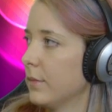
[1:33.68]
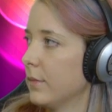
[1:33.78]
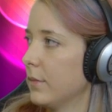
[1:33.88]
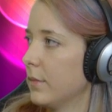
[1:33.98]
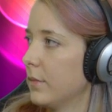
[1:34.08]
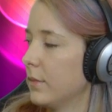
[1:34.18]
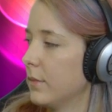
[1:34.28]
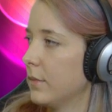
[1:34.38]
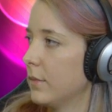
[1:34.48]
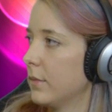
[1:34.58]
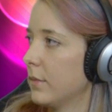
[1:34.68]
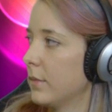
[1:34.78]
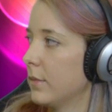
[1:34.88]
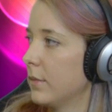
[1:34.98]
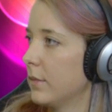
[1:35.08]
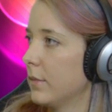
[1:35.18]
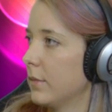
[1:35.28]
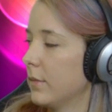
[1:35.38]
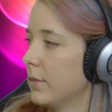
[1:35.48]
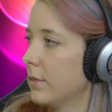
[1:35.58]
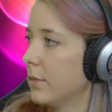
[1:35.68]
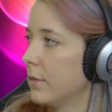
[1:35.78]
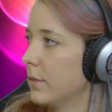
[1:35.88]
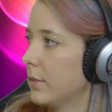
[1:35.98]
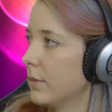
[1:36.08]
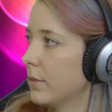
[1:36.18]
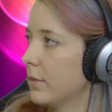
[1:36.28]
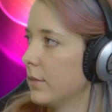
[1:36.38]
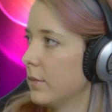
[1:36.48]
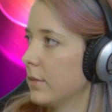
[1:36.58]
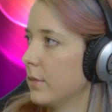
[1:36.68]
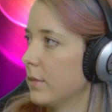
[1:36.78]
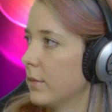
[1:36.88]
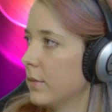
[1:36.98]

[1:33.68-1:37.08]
The person shown says nothing.